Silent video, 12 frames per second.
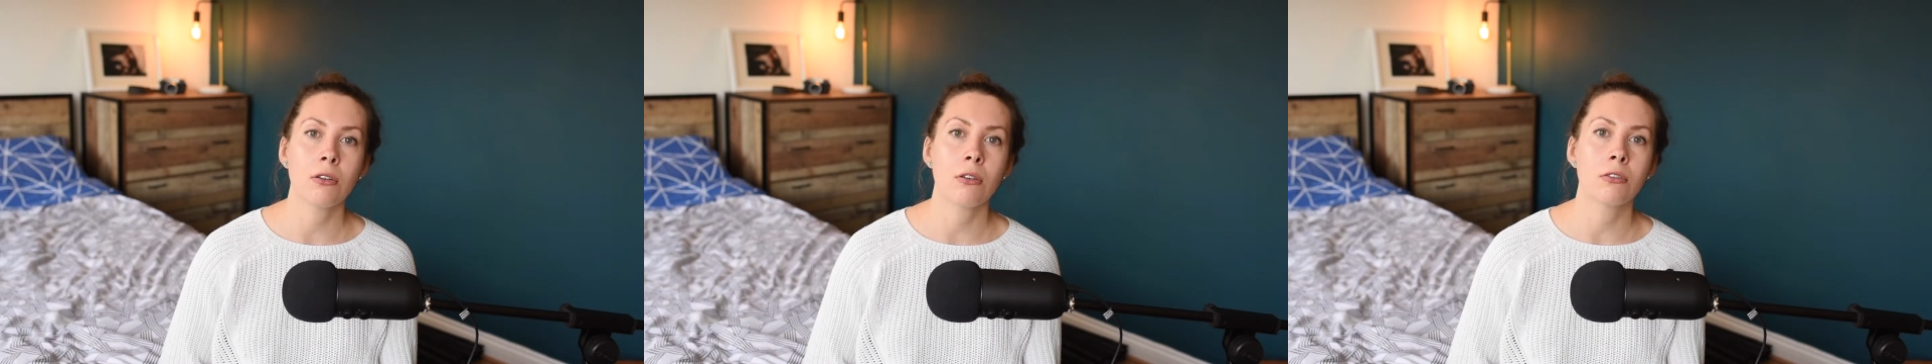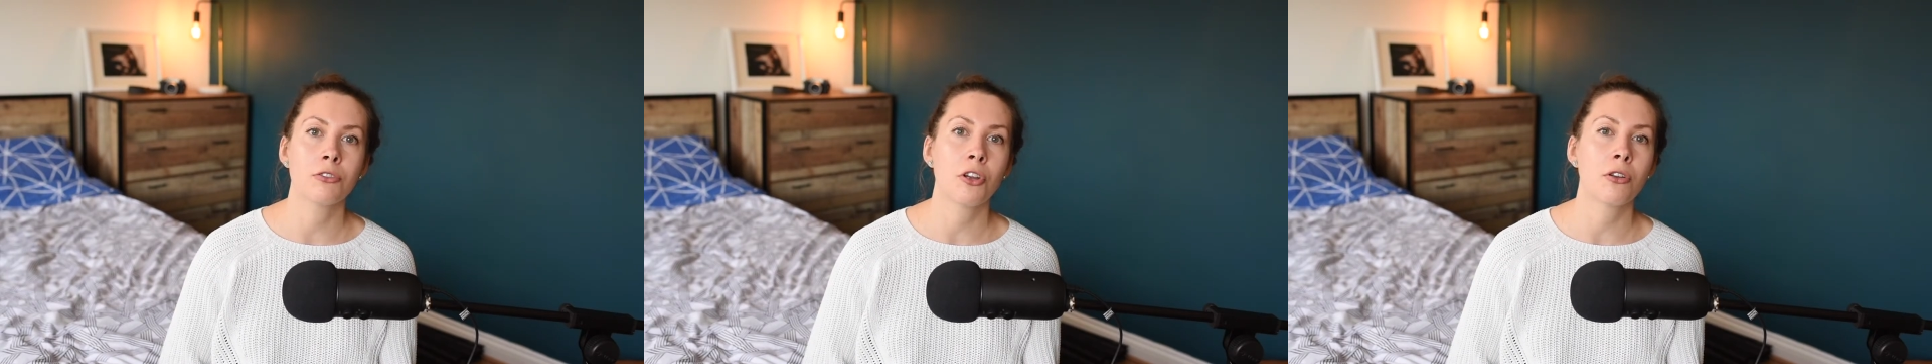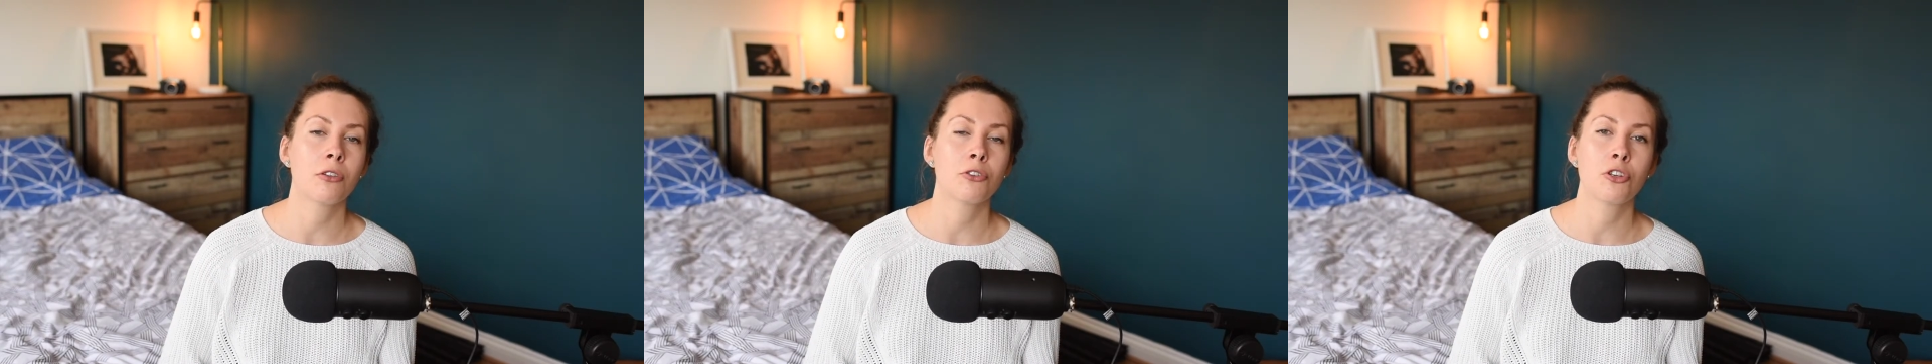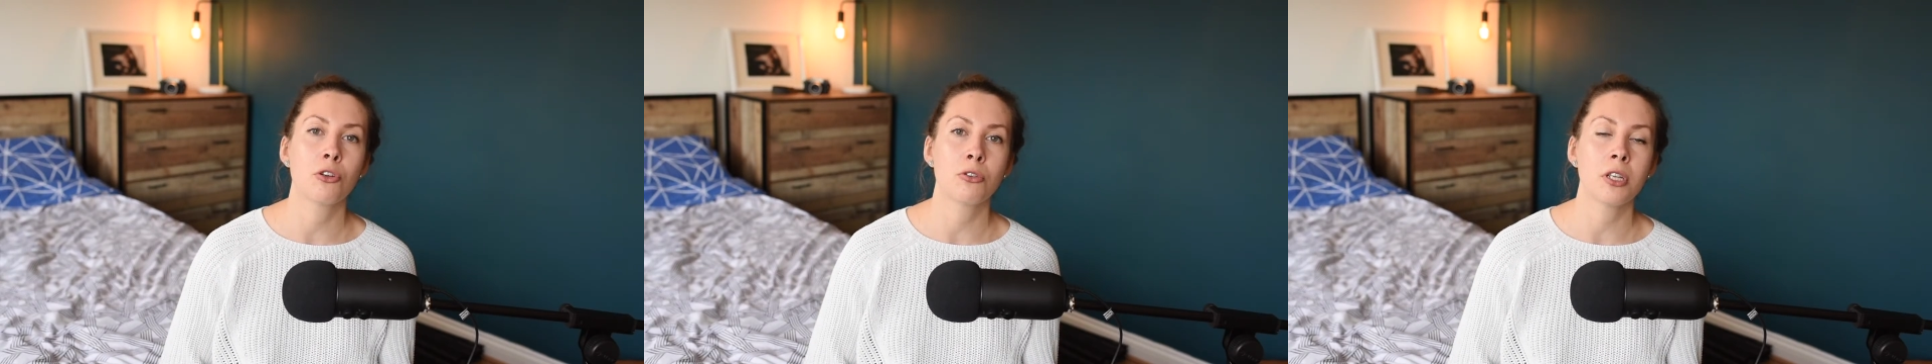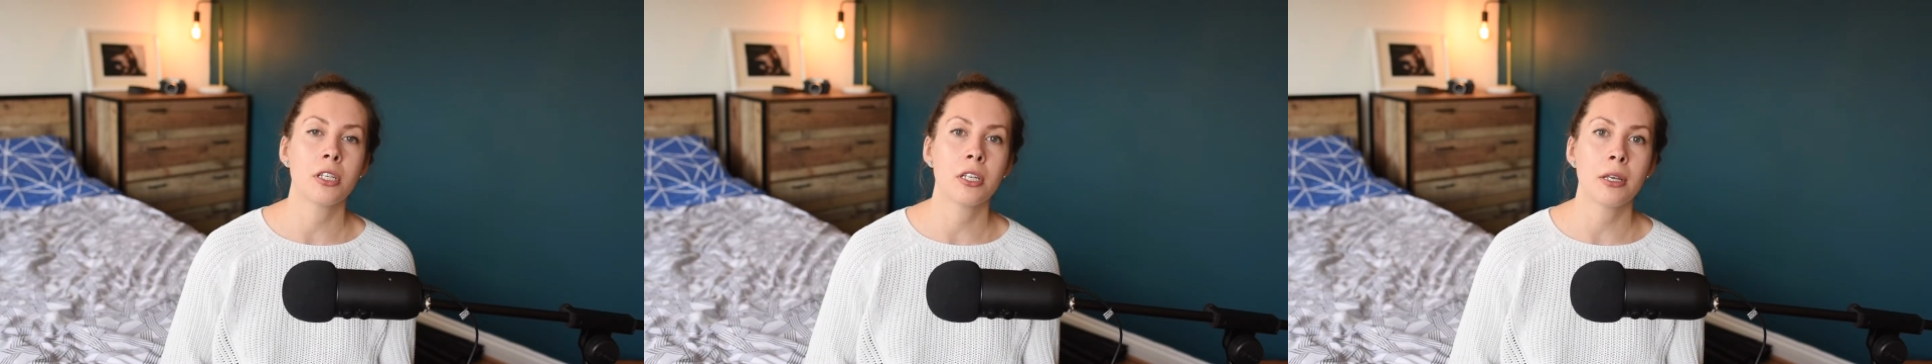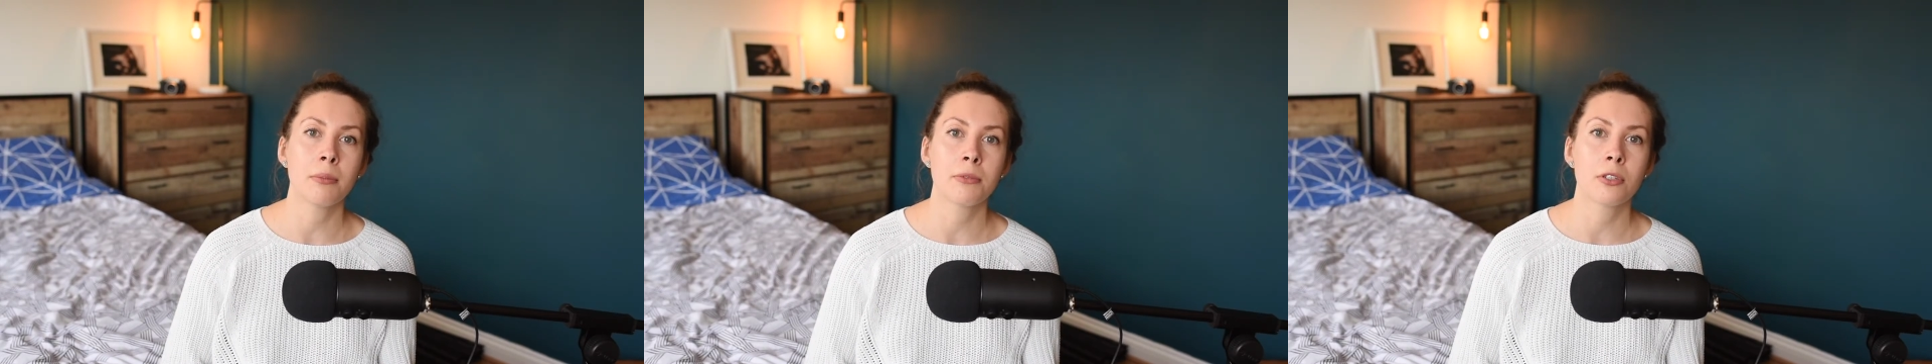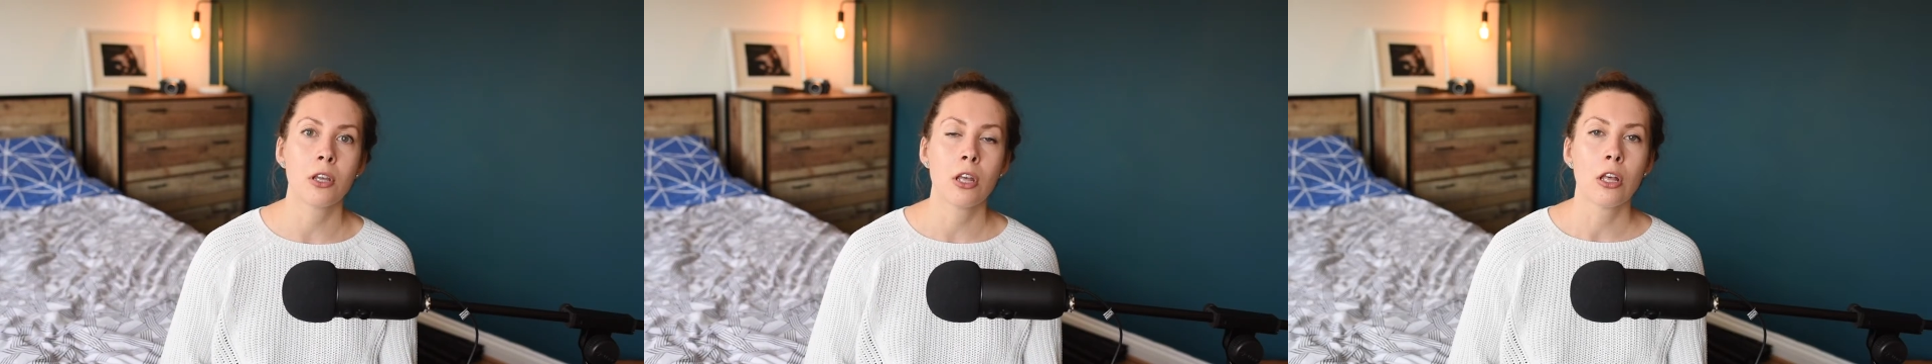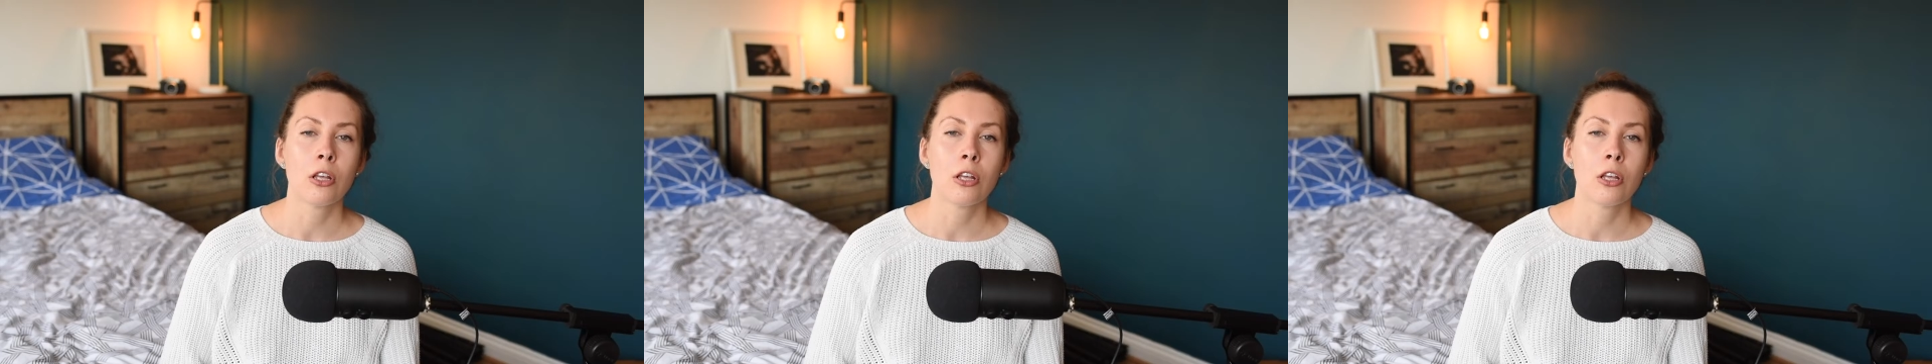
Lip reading: on general shooting tips.